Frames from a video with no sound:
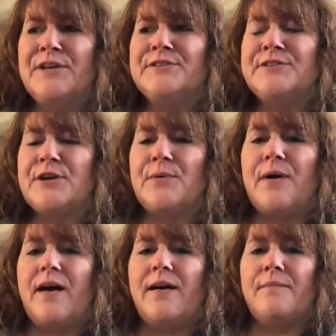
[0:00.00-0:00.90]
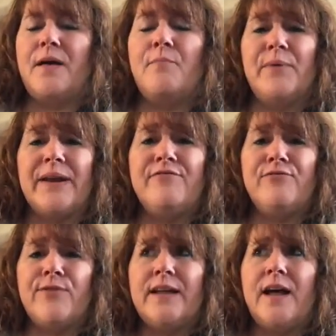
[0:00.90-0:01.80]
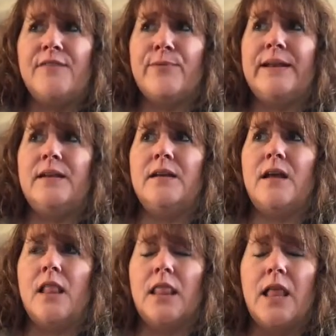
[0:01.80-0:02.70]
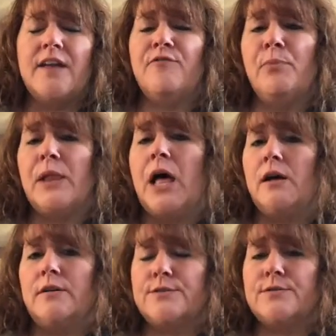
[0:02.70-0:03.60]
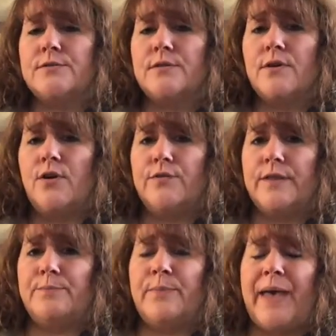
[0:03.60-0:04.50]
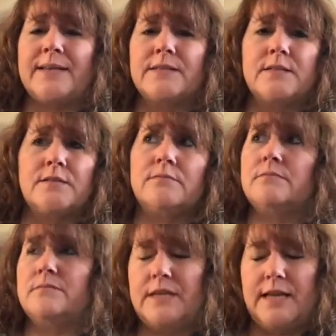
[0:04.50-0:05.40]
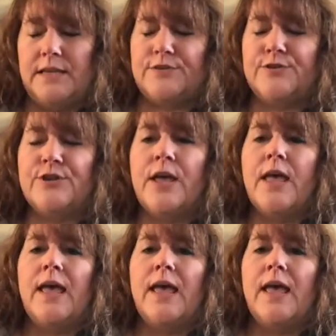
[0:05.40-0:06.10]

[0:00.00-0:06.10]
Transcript: So, but I've written a lot of blogs over the past 10 years.